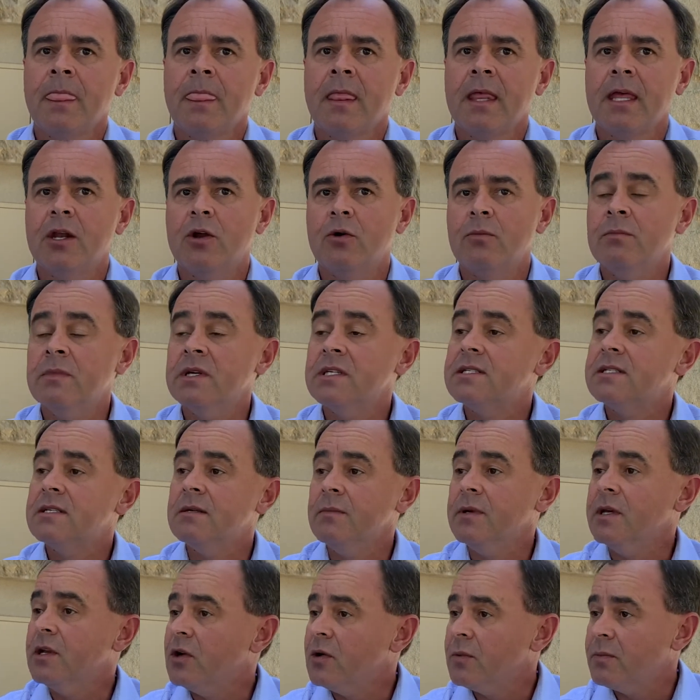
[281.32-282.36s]
you know,
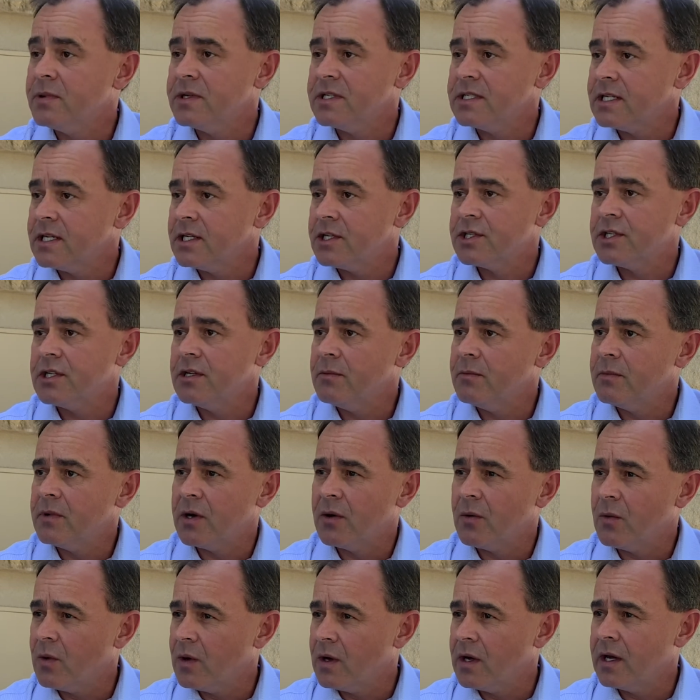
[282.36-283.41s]
misdemeanor possession of
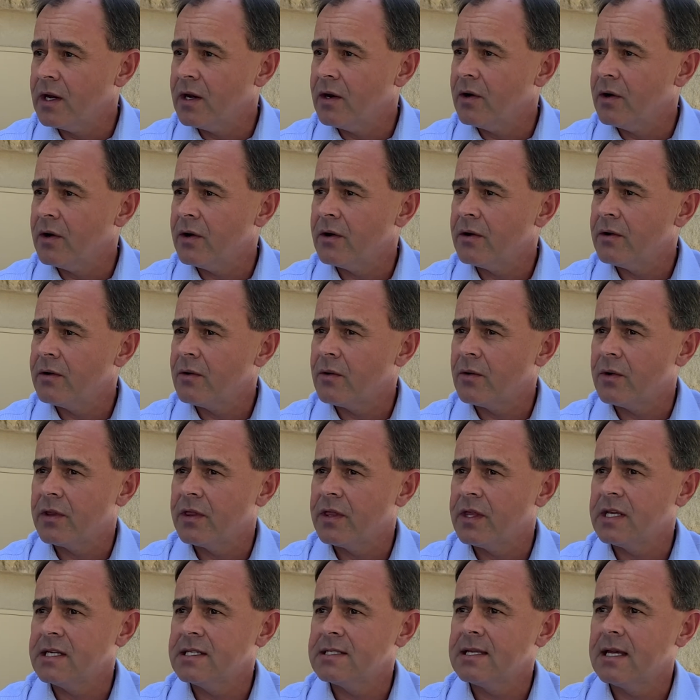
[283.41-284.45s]
marijuana or
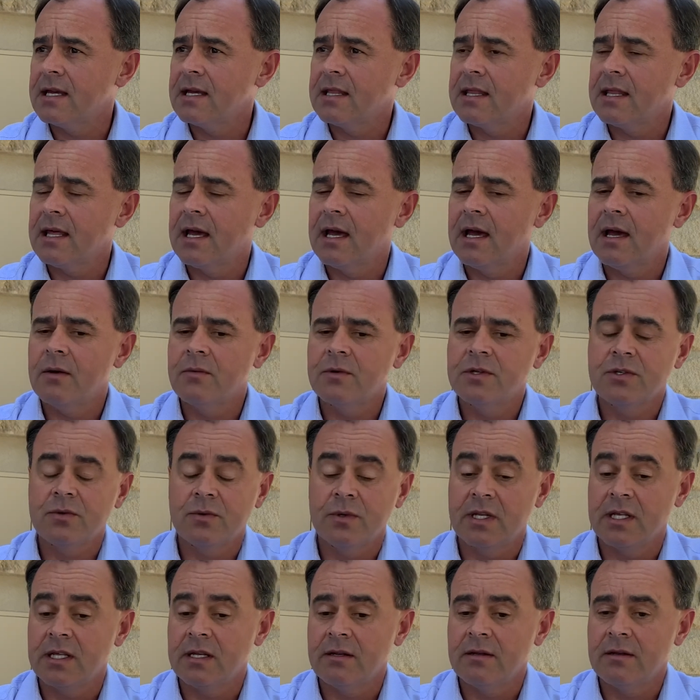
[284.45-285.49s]
things like that, which we
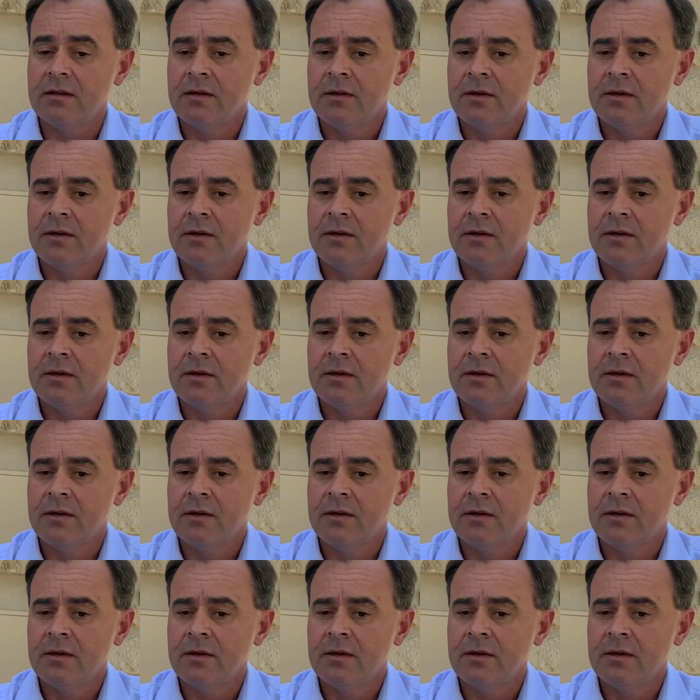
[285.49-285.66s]
didn't